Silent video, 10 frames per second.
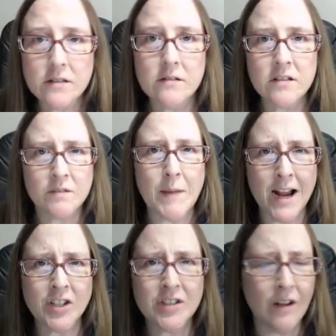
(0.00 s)

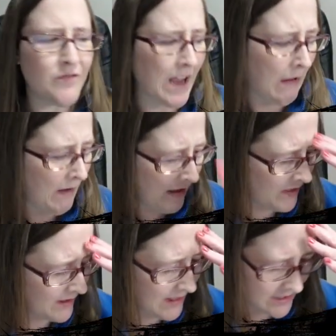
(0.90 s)
smash stuff down. I
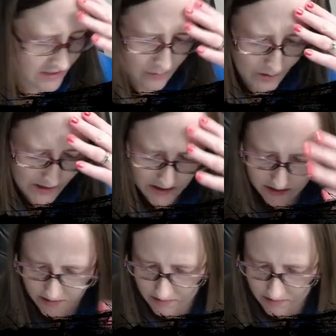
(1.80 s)
think that's the one that